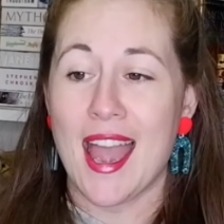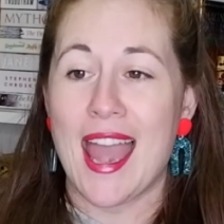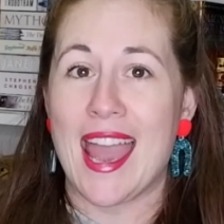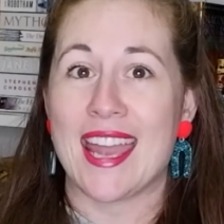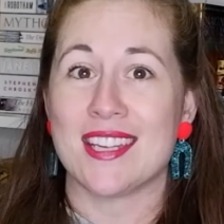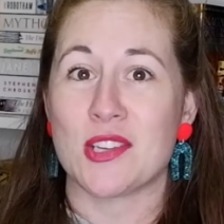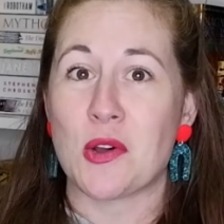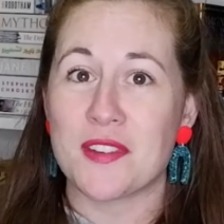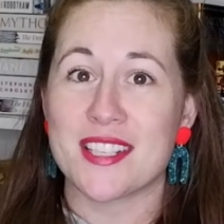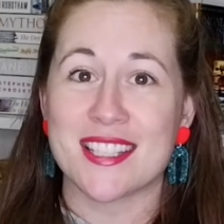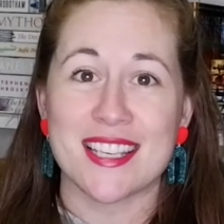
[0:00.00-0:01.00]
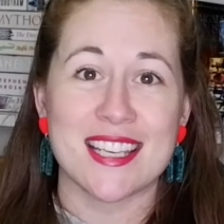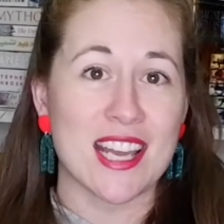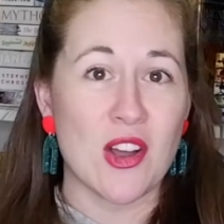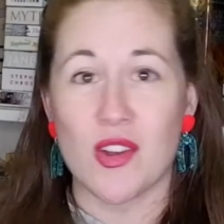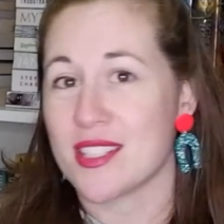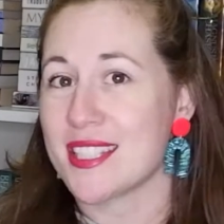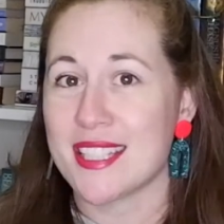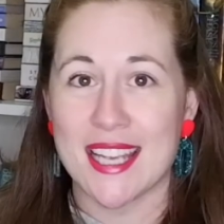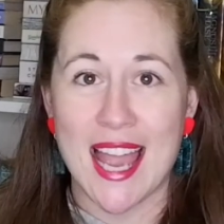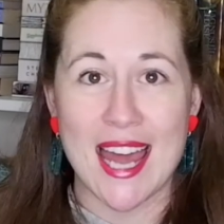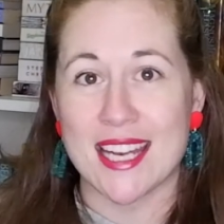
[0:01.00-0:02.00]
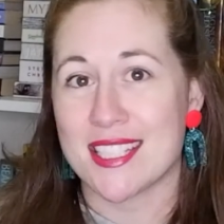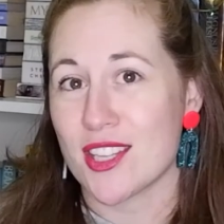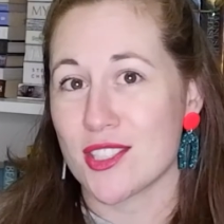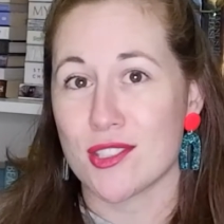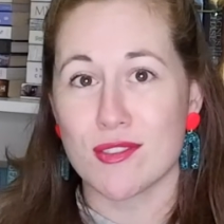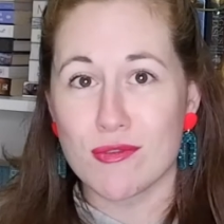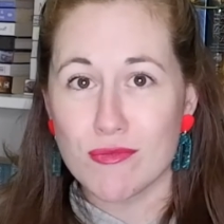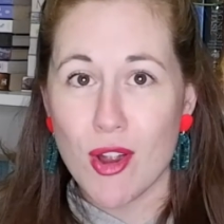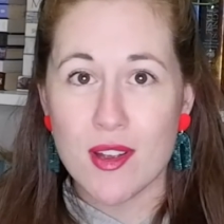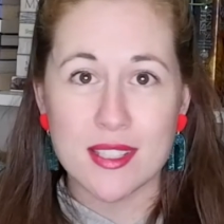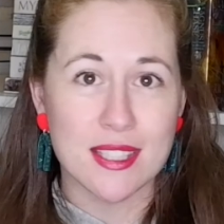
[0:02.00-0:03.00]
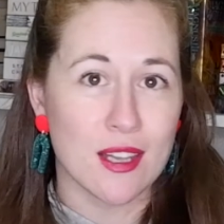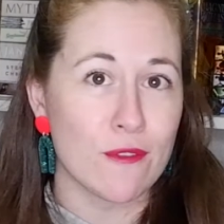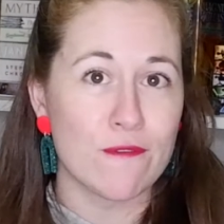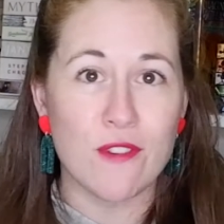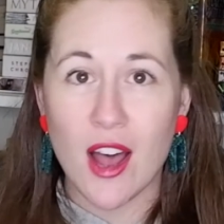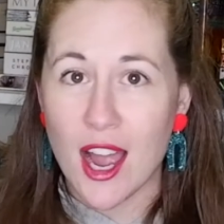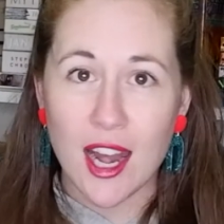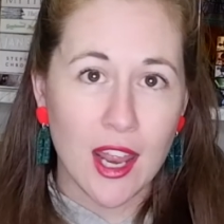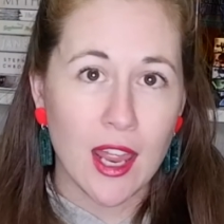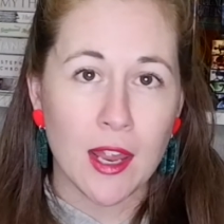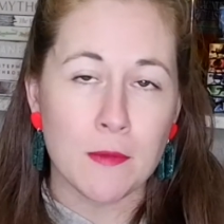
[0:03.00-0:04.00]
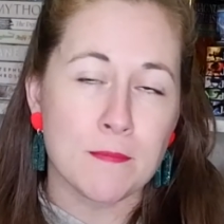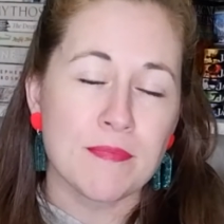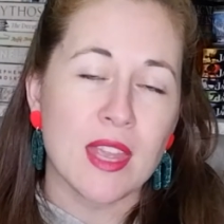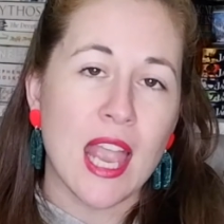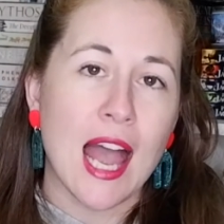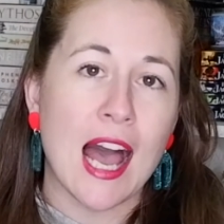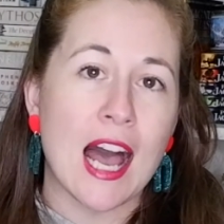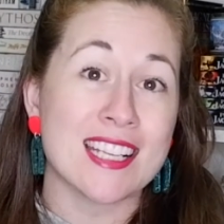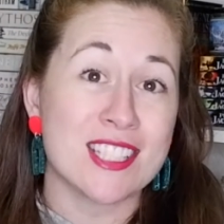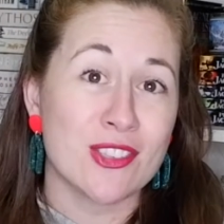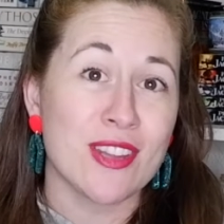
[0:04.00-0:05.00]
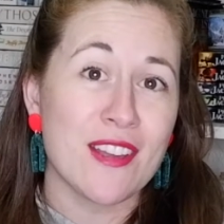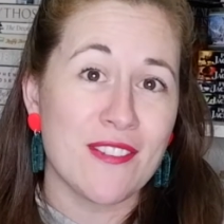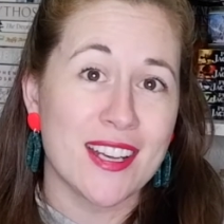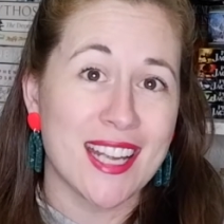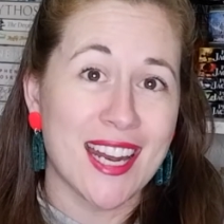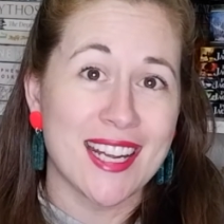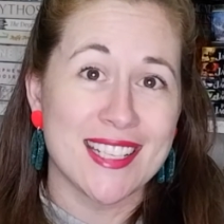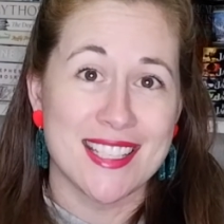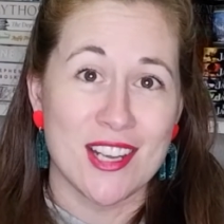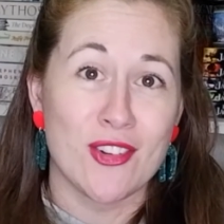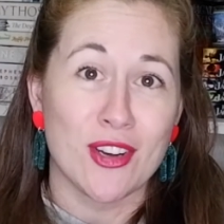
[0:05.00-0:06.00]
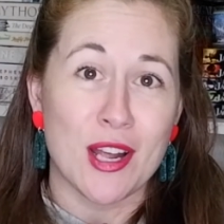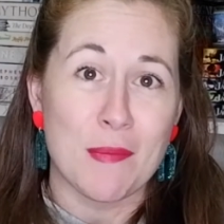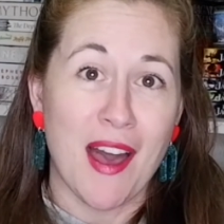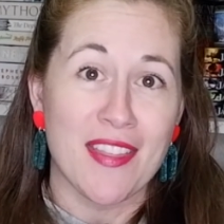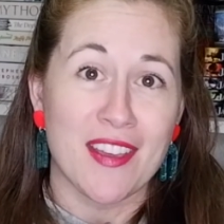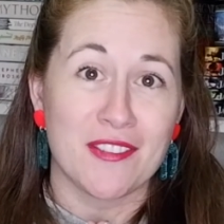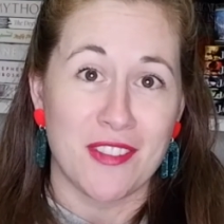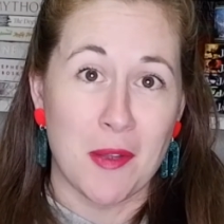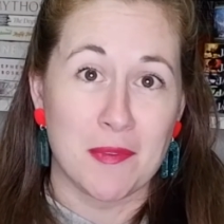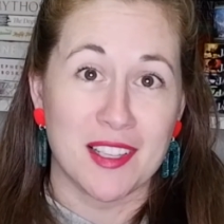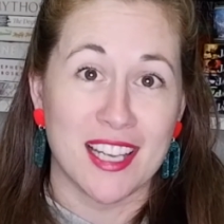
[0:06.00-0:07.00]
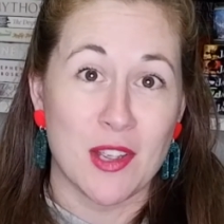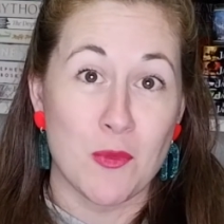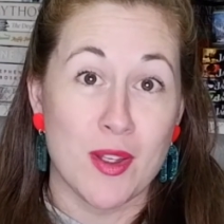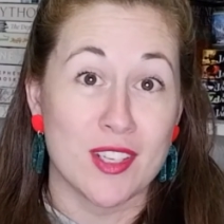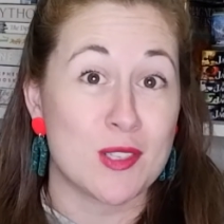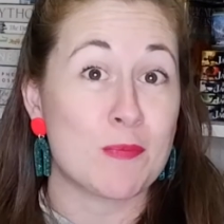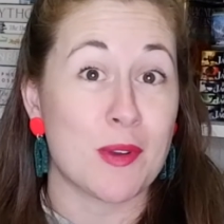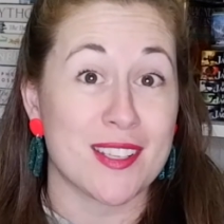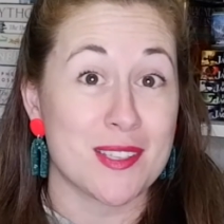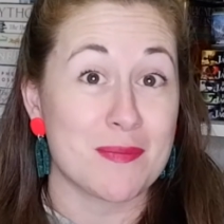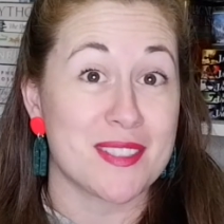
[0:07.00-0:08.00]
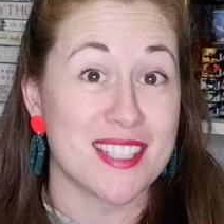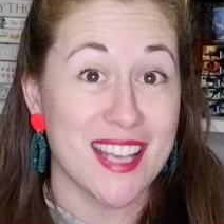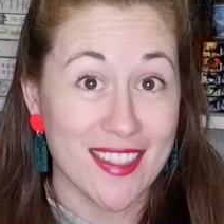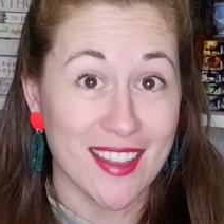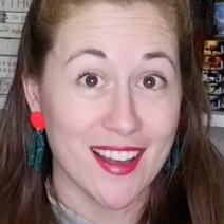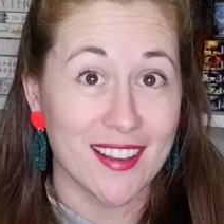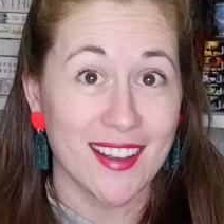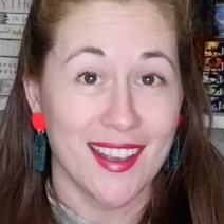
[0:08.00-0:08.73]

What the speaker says: And obviously they're constantly at each other's throats, they're fighting, until they find out a secret about their family which brings them together.